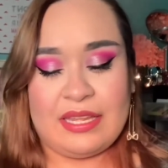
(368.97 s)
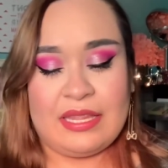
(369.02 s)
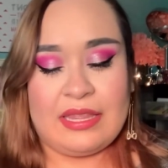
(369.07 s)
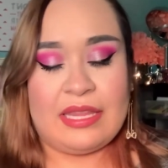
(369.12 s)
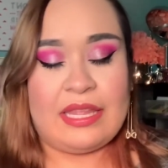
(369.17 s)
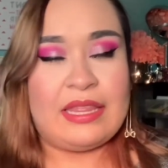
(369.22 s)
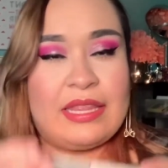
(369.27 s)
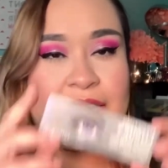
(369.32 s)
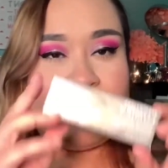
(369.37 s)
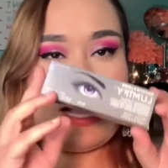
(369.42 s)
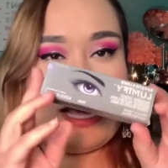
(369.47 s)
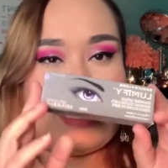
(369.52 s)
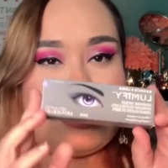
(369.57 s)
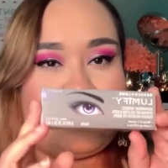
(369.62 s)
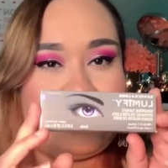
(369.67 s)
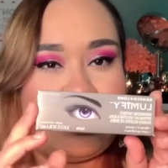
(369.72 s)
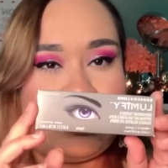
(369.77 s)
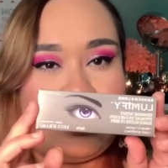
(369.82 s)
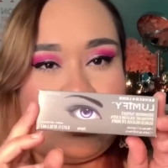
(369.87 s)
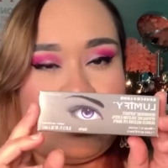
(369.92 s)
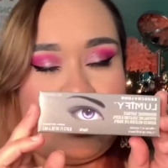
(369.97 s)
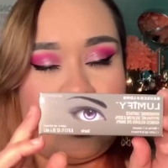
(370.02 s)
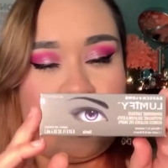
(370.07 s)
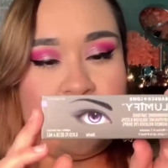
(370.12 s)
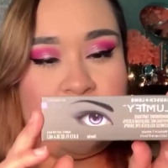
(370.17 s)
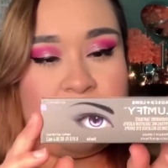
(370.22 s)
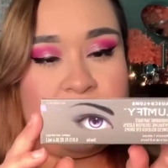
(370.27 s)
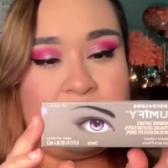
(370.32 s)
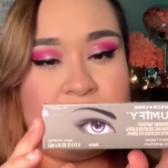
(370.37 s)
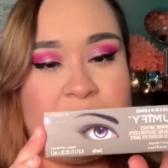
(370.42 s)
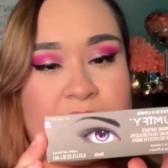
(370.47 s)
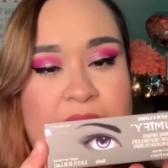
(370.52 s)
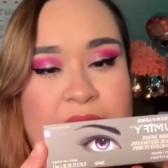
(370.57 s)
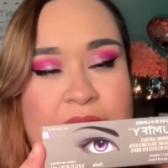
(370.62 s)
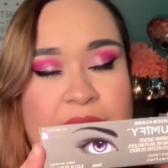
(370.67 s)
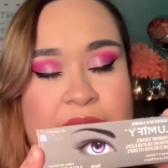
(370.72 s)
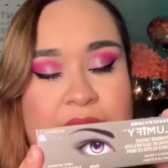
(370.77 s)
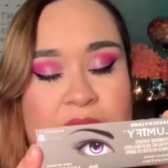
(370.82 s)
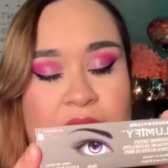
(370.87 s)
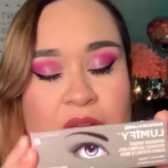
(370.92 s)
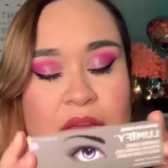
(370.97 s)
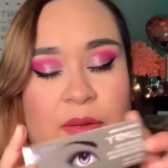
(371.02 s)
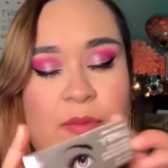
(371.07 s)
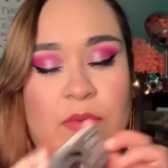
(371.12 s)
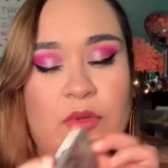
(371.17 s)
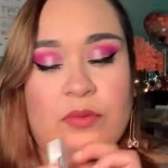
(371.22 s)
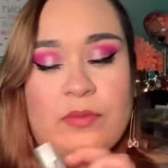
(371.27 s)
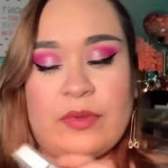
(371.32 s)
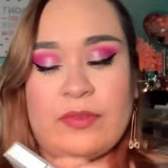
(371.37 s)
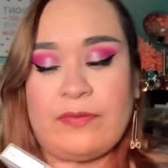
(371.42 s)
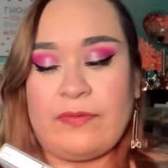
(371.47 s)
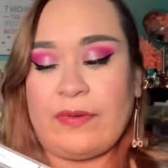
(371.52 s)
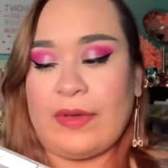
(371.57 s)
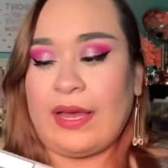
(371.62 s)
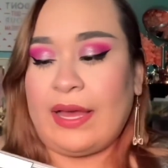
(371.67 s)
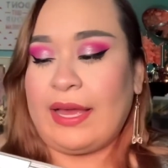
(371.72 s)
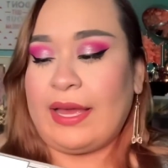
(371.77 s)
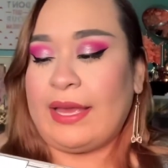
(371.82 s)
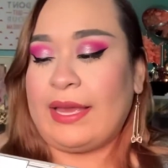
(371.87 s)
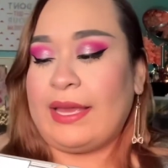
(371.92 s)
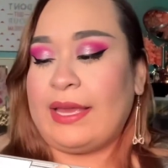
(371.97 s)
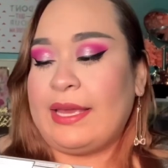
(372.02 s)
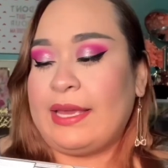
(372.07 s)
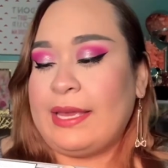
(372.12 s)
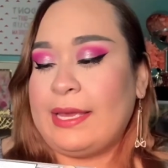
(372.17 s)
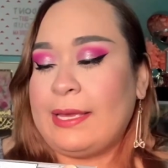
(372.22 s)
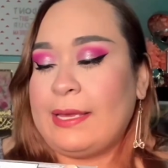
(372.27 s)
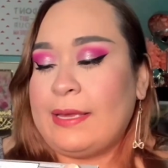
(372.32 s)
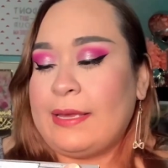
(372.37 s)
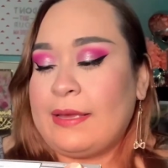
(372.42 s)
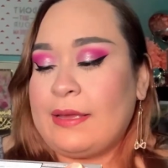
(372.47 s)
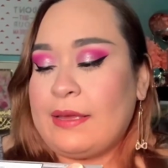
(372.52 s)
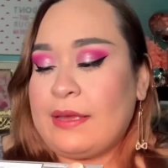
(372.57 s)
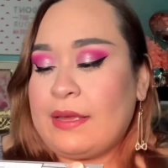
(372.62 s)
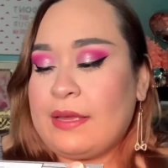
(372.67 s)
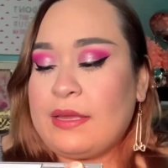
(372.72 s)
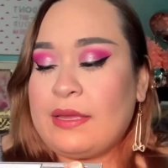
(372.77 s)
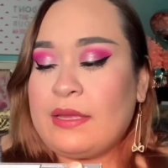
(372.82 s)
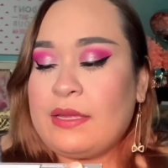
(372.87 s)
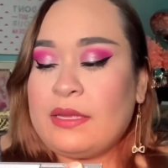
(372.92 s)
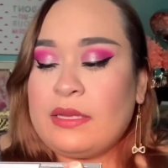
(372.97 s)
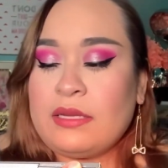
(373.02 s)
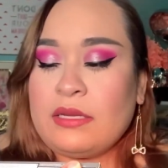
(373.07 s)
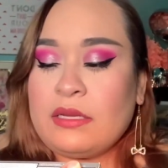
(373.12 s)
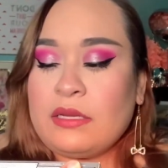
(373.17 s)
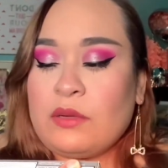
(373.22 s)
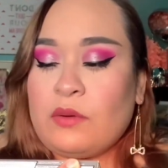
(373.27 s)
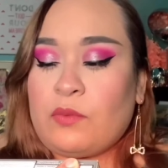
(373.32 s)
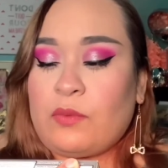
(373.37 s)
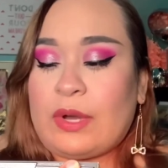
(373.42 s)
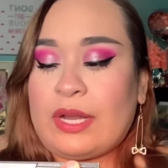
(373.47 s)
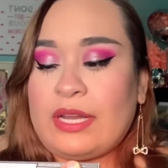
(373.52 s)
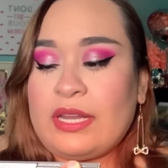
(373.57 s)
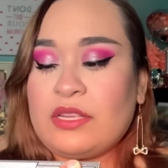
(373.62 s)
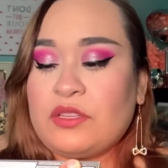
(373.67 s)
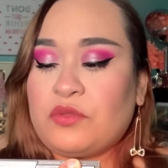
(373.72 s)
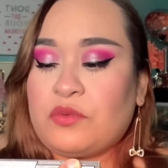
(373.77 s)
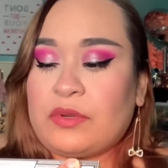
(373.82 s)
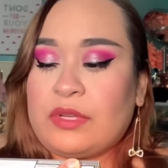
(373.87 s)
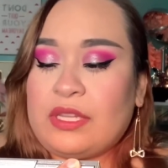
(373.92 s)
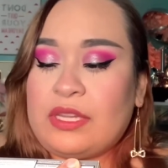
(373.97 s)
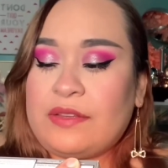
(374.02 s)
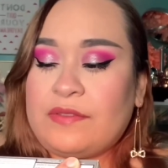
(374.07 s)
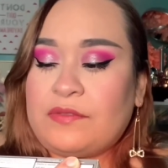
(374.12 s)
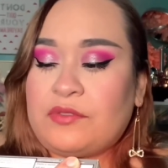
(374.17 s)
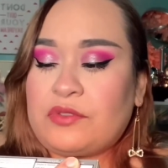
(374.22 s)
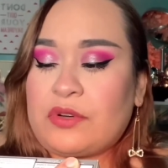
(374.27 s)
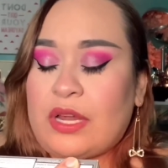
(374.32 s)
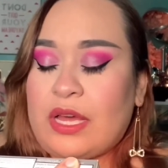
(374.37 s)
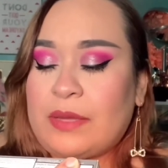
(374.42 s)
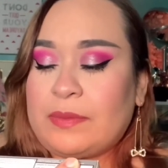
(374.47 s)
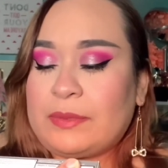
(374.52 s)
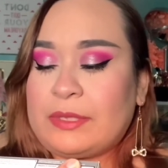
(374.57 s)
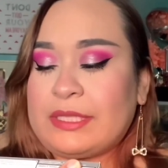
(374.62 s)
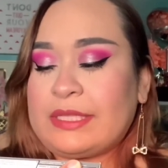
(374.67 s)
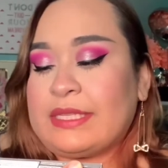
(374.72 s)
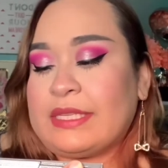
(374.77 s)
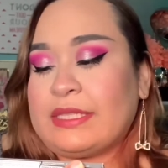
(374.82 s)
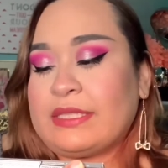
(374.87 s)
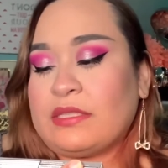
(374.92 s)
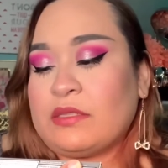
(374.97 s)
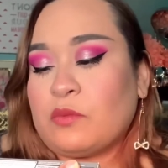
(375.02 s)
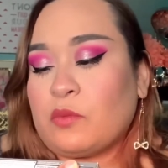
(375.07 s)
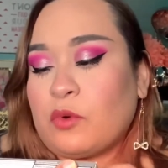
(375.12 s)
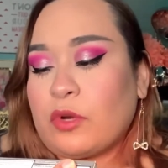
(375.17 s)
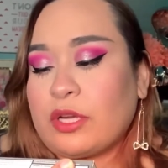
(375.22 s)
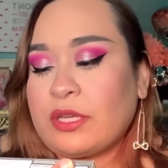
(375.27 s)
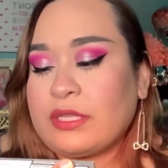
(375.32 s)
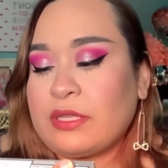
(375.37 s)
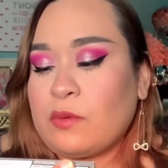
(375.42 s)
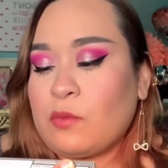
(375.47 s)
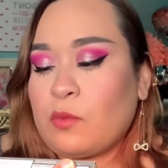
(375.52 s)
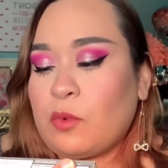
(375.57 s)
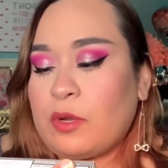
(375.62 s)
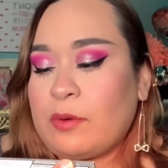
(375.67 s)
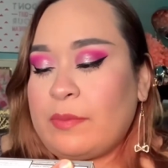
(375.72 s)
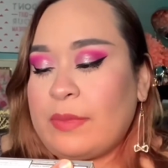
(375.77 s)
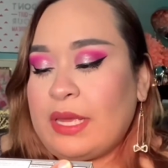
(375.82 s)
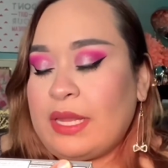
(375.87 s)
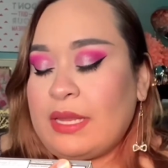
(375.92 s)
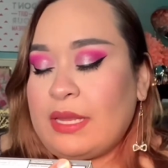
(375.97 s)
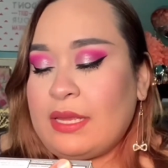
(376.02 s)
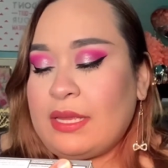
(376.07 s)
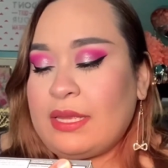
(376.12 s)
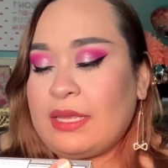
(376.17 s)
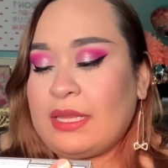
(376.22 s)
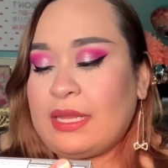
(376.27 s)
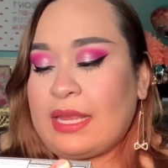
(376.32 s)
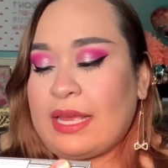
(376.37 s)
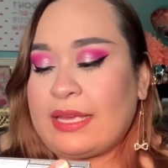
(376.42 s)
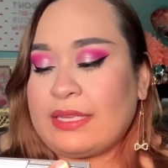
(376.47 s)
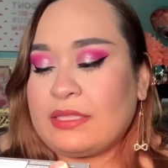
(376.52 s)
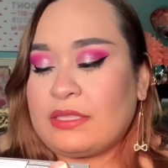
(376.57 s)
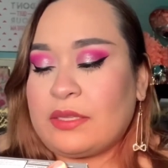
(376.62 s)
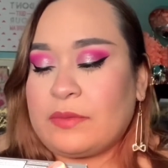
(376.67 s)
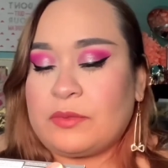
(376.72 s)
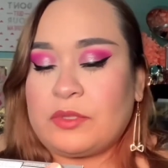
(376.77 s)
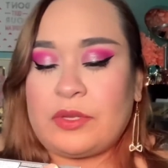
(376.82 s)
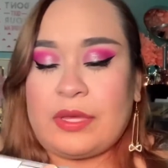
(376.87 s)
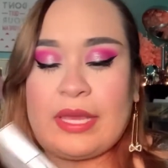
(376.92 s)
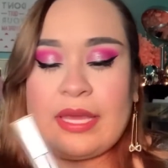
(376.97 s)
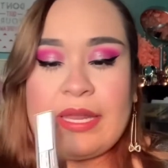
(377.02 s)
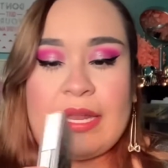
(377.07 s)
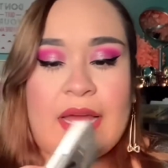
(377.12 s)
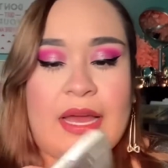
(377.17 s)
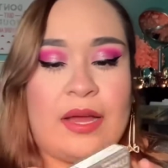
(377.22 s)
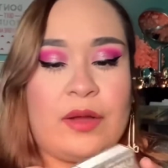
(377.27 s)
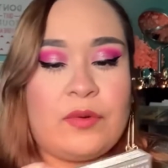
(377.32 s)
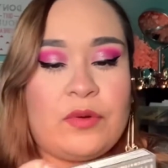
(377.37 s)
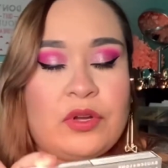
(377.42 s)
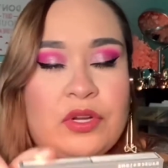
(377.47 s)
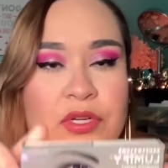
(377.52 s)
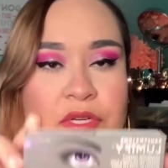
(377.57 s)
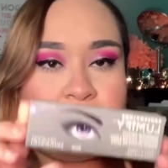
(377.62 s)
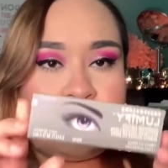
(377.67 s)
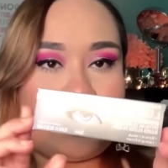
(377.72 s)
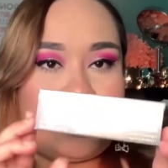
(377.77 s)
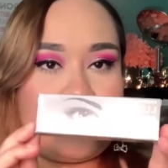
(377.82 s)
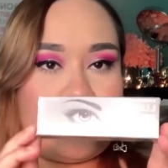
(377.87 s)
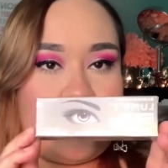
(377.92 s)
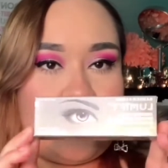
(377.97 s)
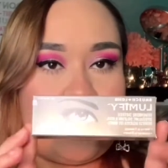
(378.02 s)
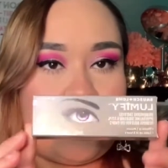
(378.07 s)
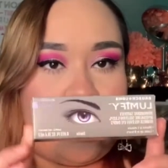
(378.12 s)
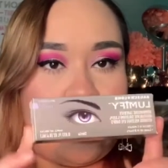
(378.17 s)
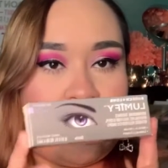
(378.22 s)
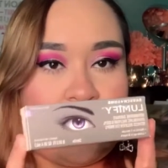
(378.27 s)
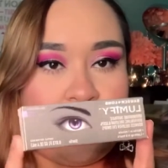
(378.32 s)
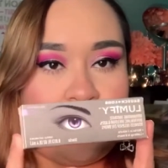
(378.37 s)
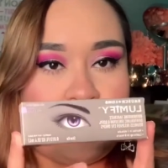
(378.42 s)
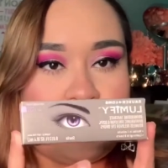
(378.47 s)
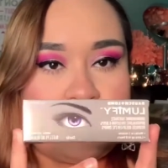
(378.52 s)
Then the last thing in here is this um, Lumify Redness relief drops, it says it works in one minute, lasts up to eight hours. So I will